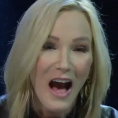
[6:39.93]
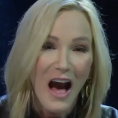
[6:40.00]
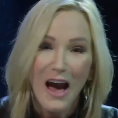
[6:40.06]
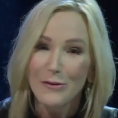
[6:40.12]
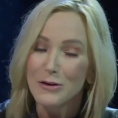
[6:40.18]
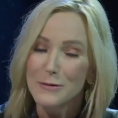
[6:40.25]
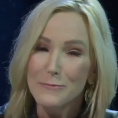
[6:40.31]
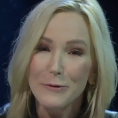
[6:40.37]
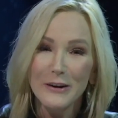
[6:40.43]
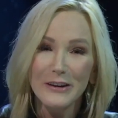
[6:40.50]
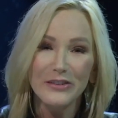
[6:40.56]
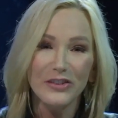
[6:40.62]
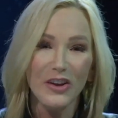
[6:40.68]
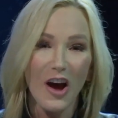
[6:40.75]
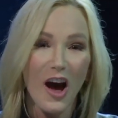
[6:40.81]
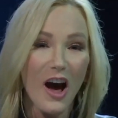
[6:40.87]
I would
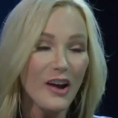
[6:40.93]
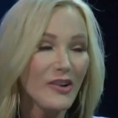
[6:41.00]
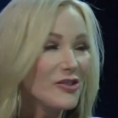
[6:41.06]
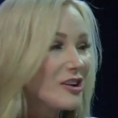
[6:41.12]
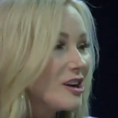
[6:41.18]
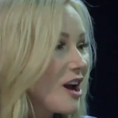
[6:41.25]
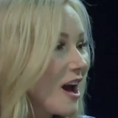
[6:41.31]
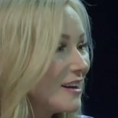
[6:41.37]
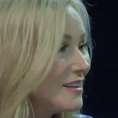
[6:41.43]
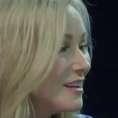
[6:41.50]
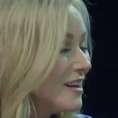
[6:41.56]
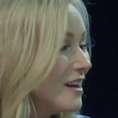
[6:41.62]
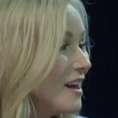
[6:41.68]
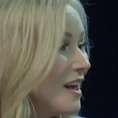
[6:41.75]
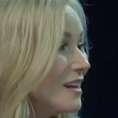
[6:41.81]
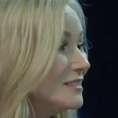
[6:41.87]
preach to
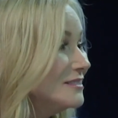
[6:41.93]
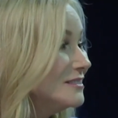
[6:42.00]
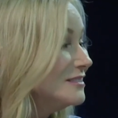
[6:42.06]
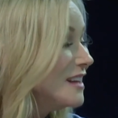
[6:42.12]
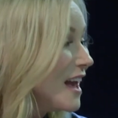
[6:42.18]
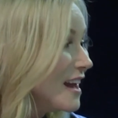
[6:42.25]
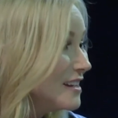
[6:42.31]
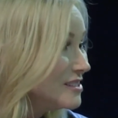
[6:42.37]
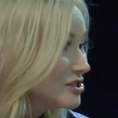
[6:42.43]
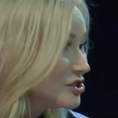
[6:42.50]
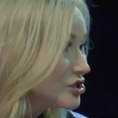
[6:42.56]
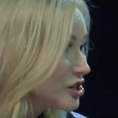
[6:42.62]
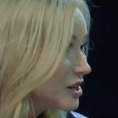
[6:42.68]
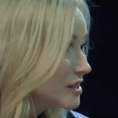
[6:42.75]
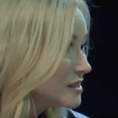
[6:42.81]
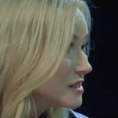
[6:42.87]
190
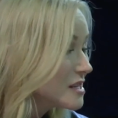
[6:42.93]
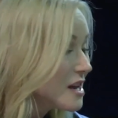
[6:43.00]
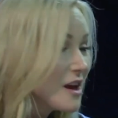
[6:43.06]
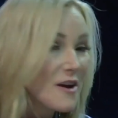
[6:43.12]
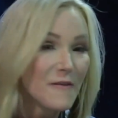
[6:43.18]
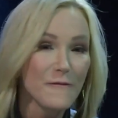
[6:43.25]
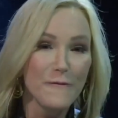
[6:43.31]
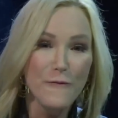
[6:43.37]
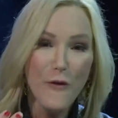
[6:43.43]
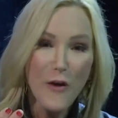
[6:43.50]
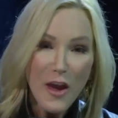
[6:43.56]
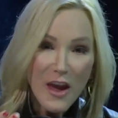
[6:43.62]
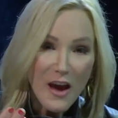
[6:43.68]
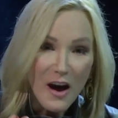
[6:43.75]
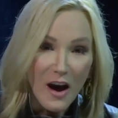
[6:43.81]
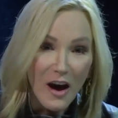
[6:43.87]
nations
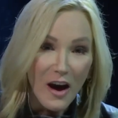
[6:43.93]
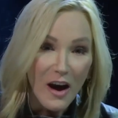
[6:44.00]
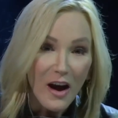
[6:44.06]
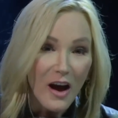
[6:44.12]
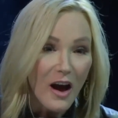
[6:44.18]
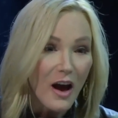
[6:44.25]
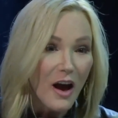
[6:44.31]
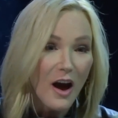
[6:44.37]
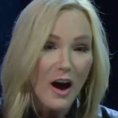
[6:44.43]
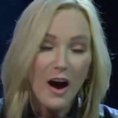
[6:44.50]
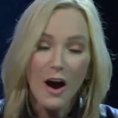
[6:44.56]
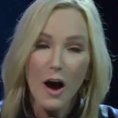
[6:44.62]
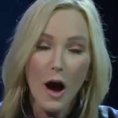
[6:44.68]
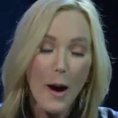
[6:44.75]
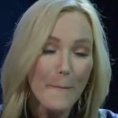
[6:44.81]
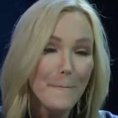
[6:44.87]
via
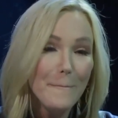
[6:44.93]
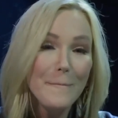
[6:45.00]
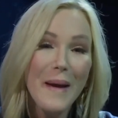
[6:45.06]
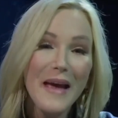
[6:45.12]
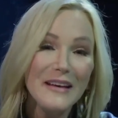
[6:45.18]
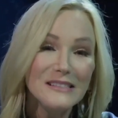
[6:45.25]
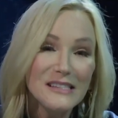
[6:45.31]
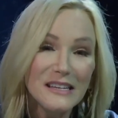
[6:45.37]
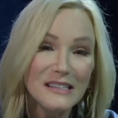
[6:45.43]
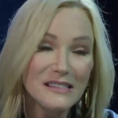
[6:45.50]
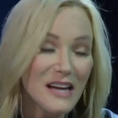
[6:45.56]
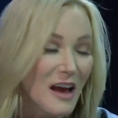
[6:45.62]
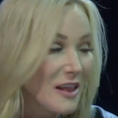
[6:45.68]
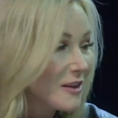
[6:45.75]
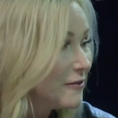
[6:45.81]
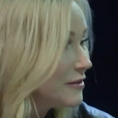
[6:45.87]
amazing
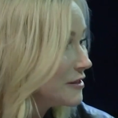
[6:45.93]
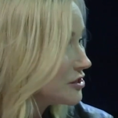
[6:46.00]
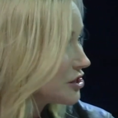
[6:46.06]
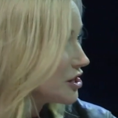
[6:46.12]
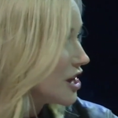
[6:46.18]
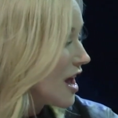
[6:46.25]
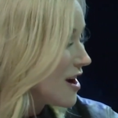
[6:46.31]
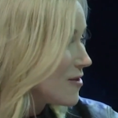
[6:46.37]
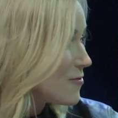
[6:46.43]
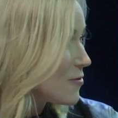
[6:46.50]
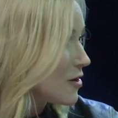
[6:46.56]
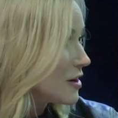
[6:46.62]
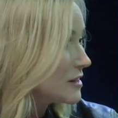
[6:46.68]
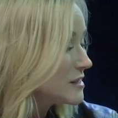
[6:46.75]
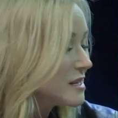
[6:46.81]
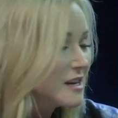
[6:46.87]
television
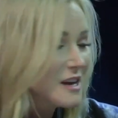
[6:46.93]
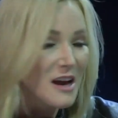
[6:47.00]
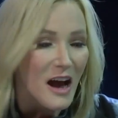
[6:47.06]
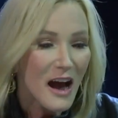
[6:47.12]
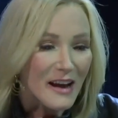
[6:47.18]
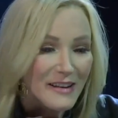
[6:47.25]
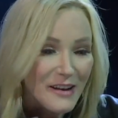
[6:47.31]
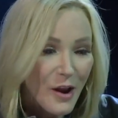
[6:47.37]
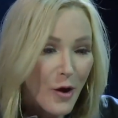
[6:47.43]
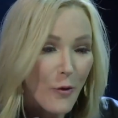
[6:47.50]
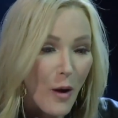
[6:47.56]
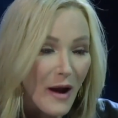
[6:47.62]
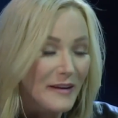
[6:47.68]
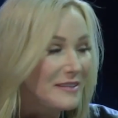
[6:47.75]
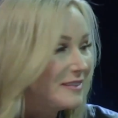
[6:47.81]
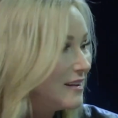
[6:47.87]
networks. I had no
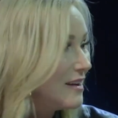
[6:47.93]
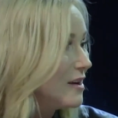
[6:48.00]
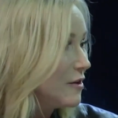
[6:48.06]
idea